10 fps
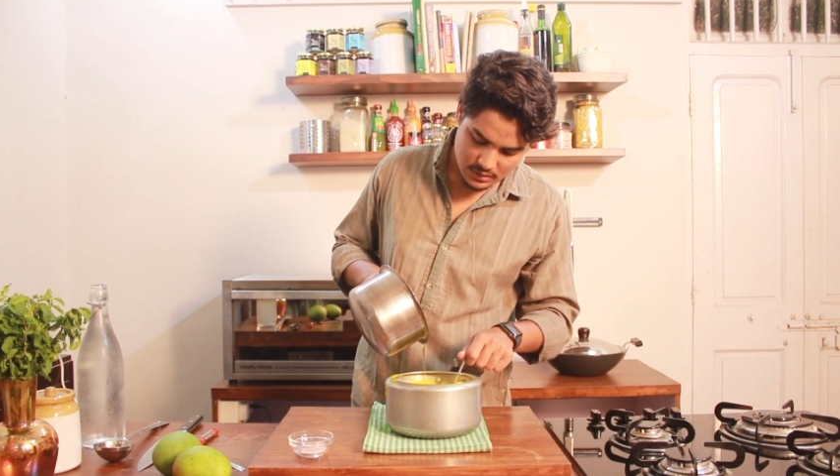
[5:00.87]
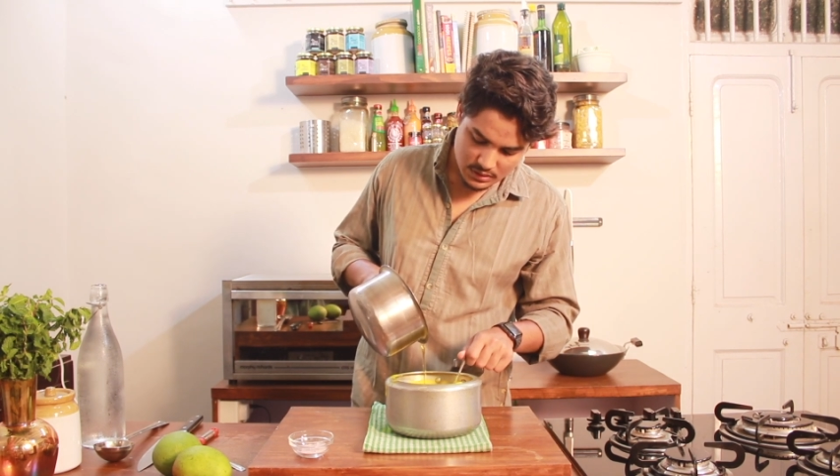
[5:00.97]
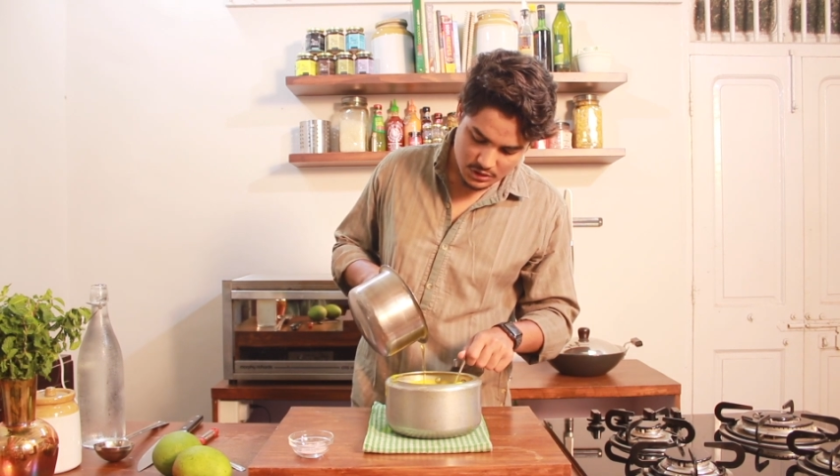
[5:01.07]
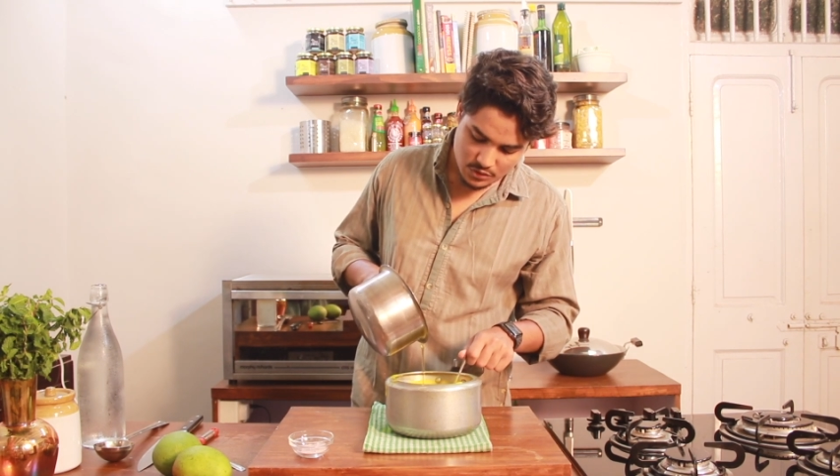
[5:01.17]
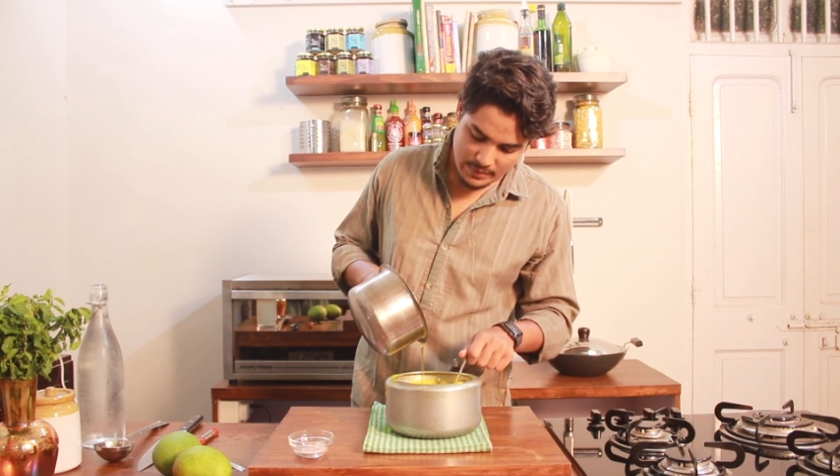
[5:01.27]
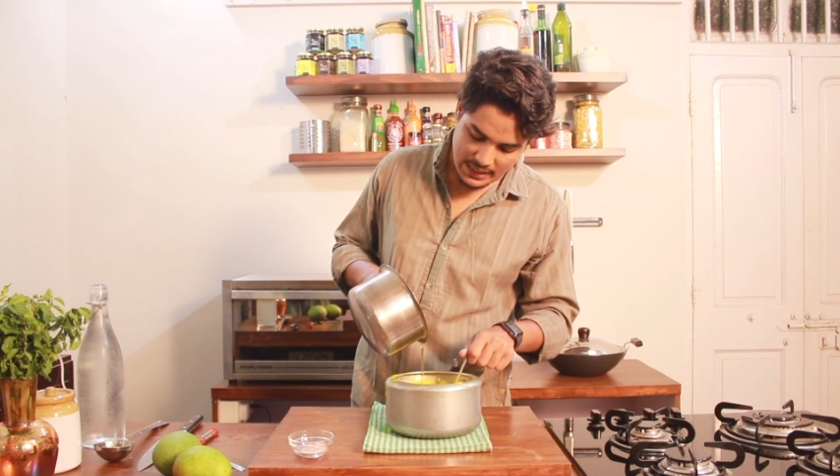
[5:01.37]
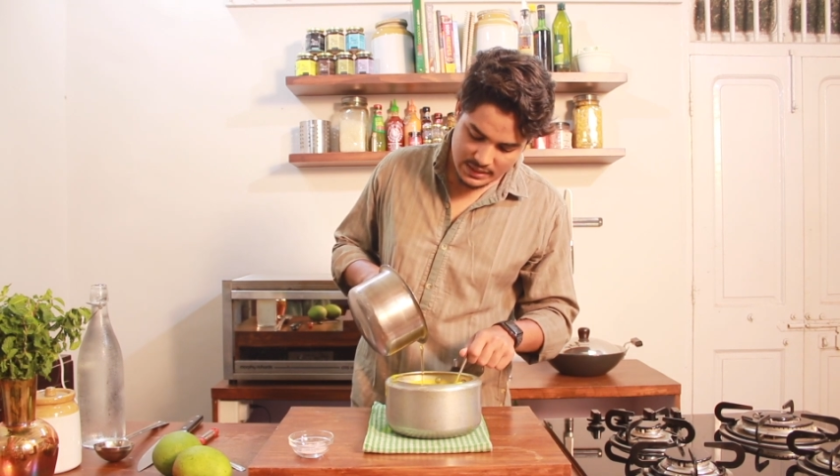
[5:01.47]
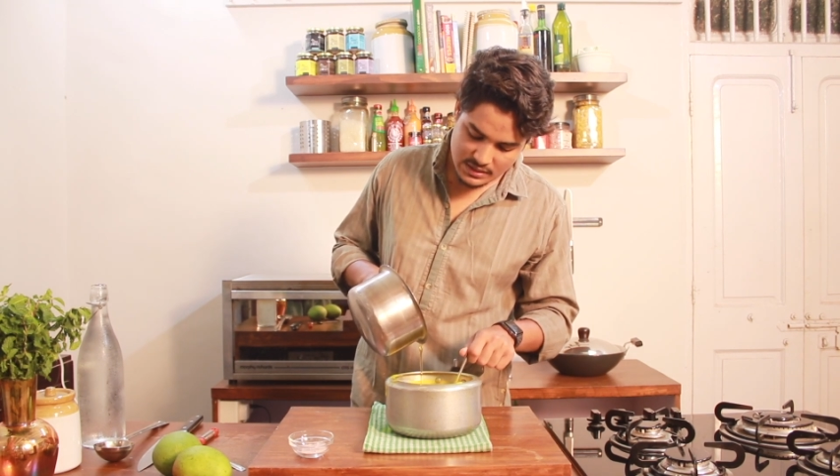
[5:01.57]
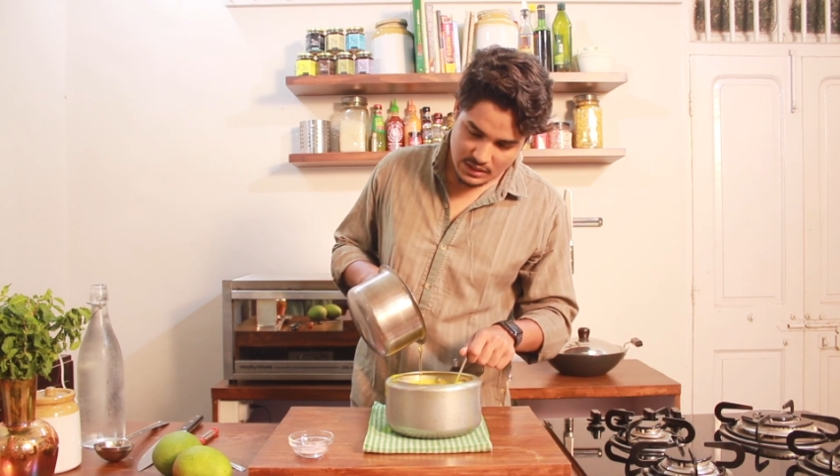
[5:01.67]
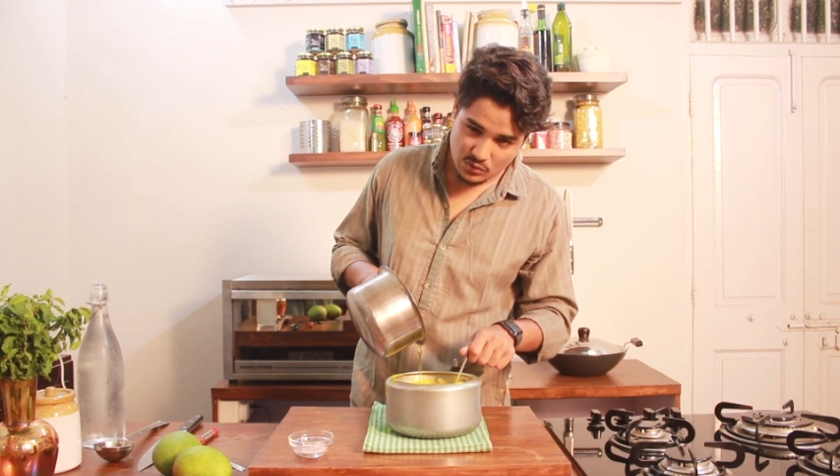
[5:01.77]
just to
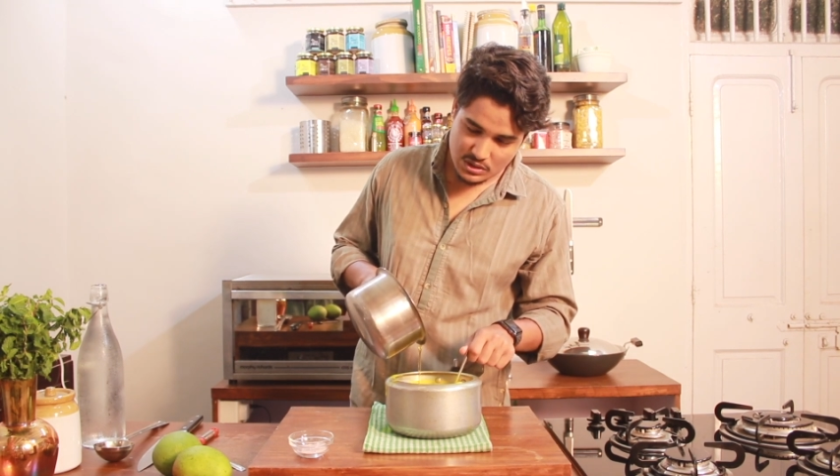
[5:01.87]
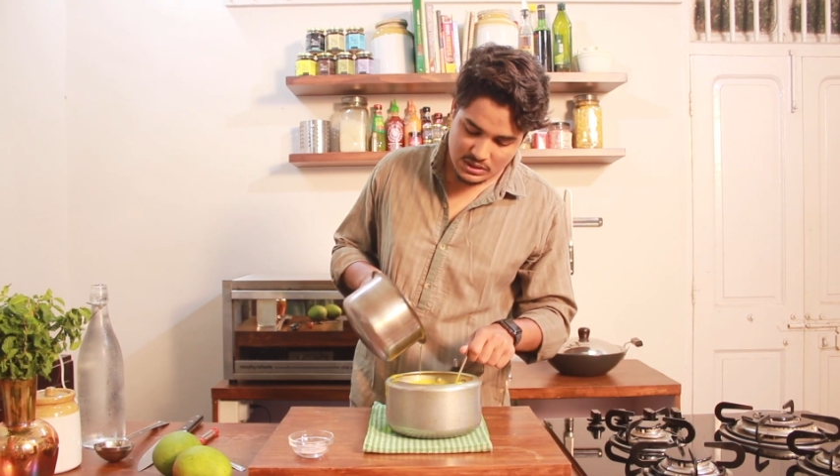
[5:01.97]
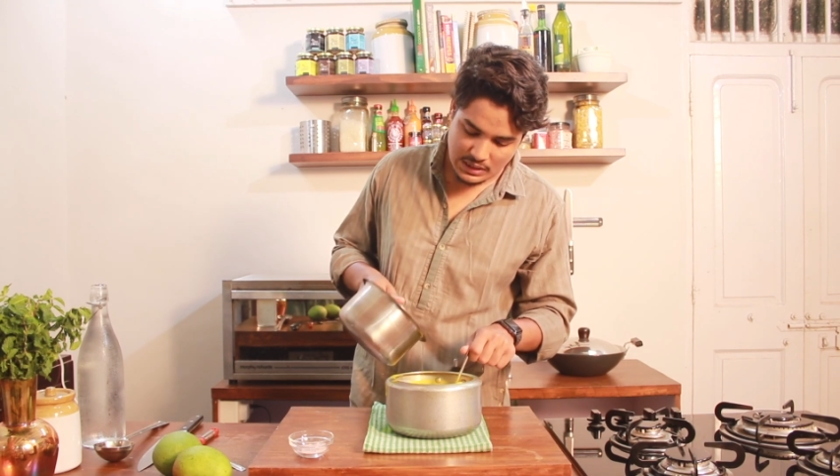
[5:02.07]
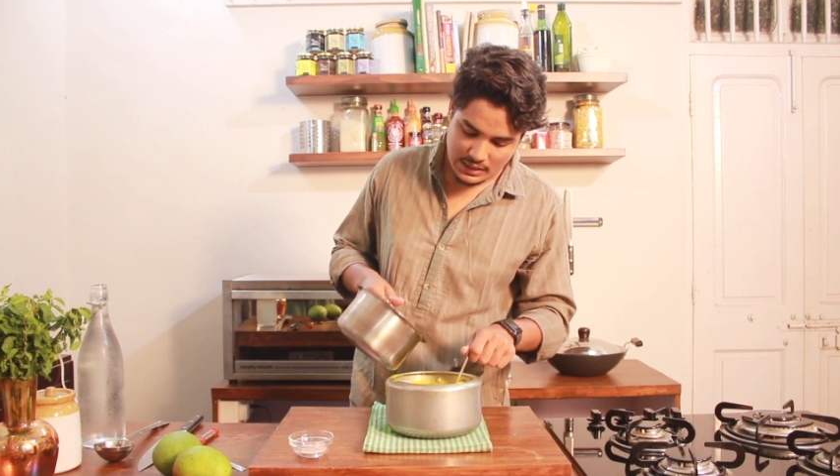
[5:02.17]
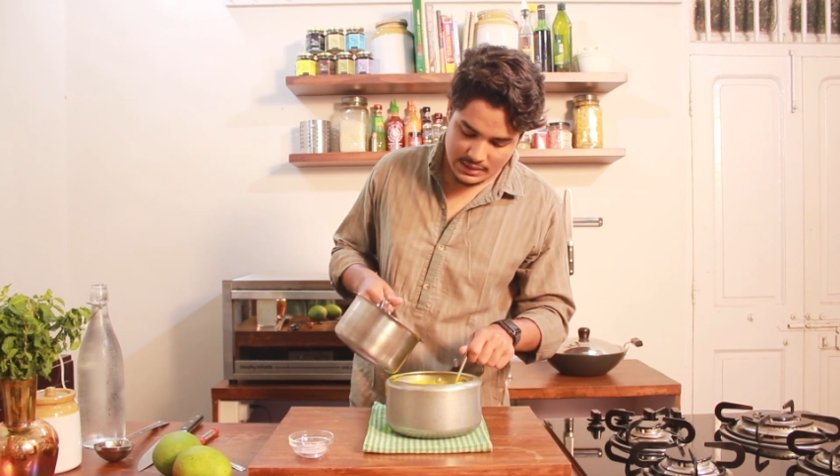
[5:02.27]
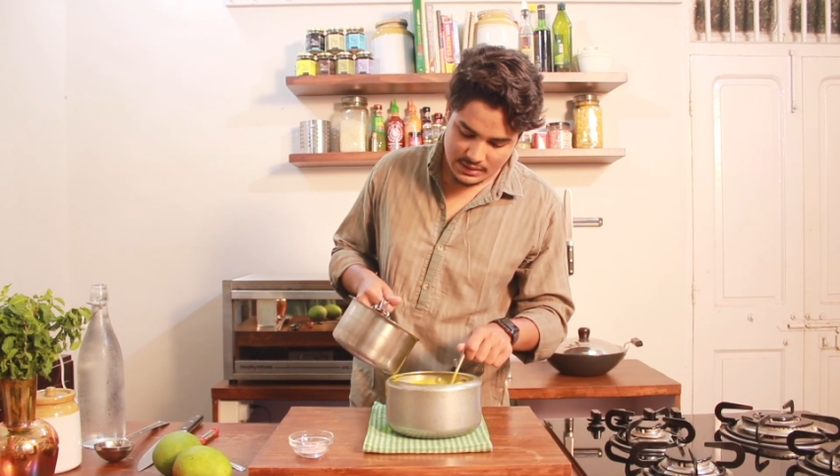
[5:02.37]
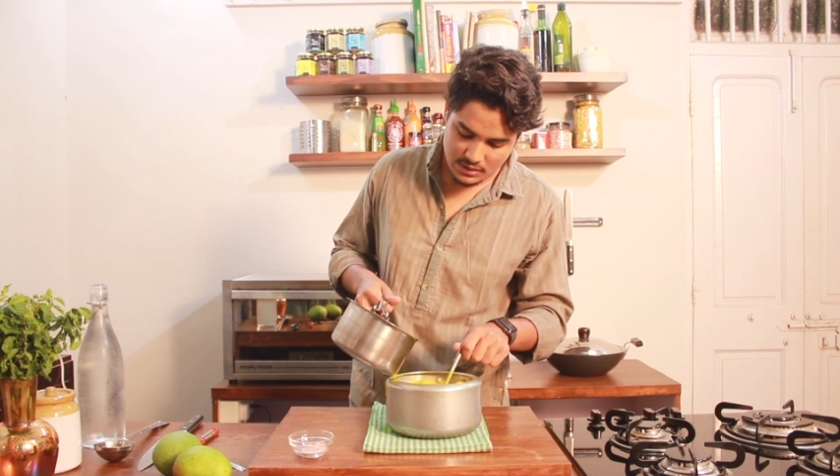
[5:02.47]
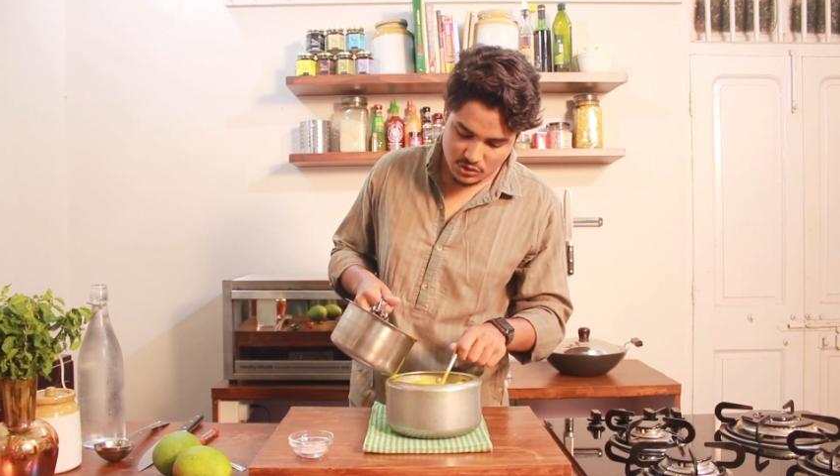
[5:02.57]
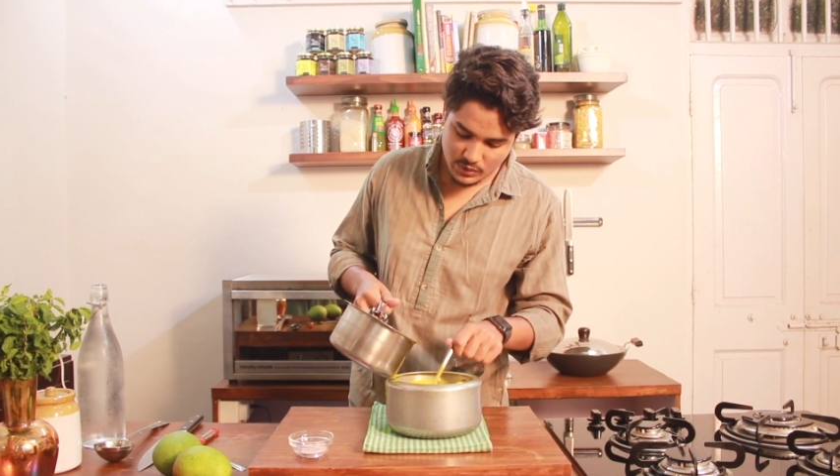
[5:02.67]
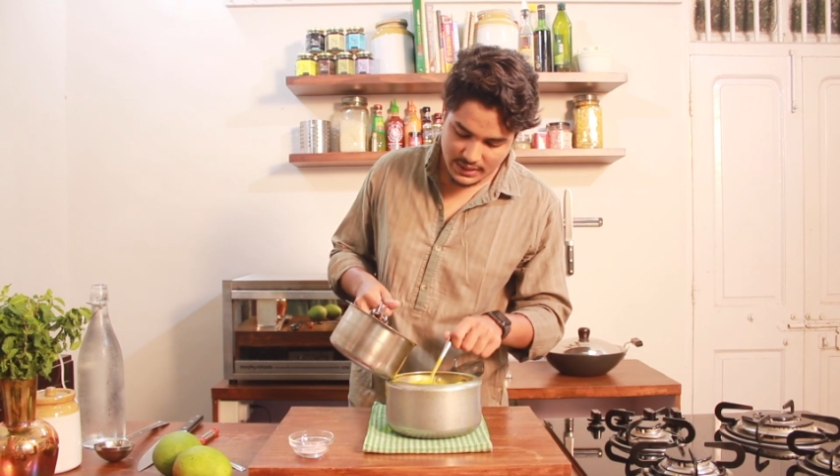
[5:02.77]
balance out the sourness and
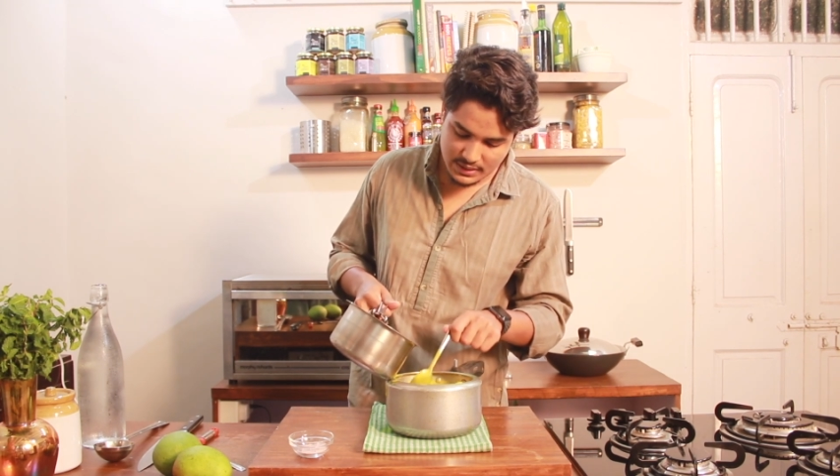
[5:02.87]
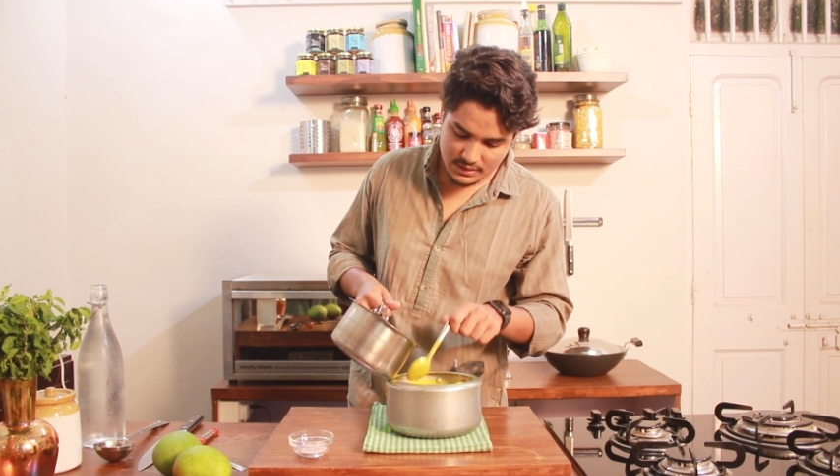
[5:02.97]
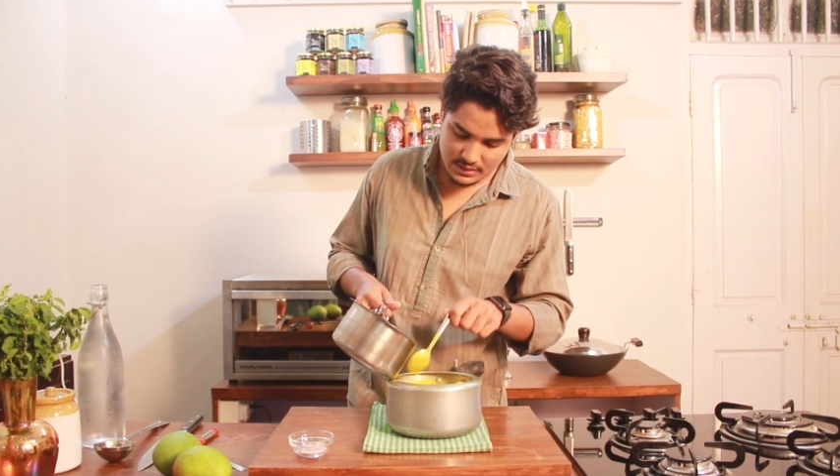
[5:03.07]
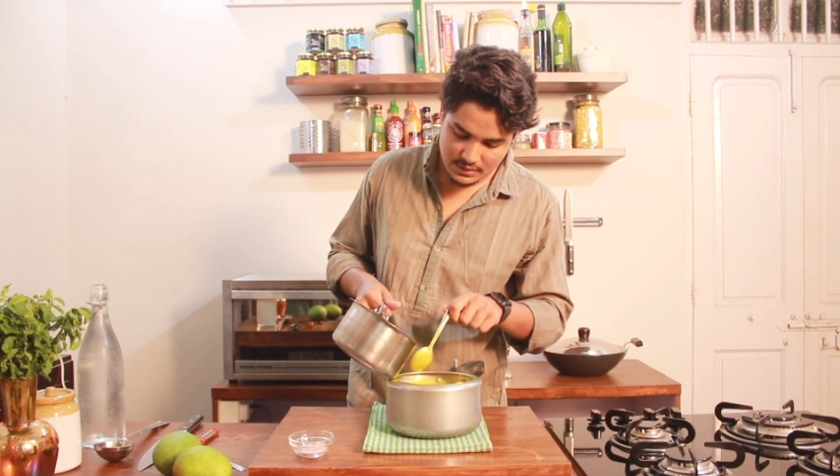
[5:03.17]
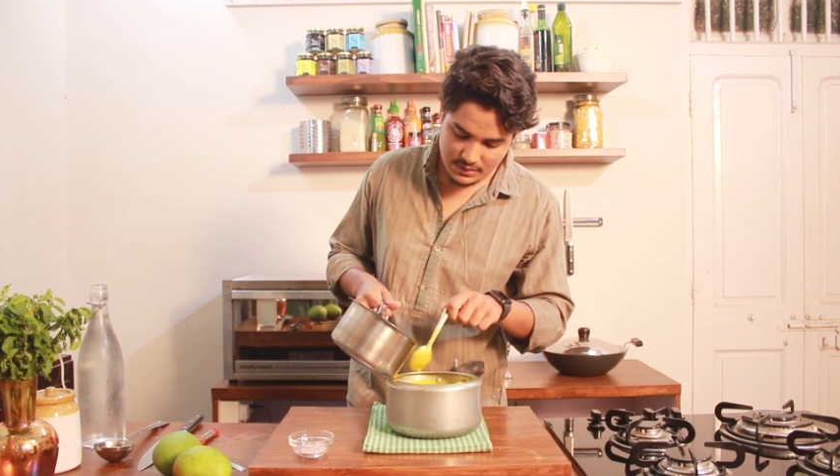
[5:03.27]
the sweetness.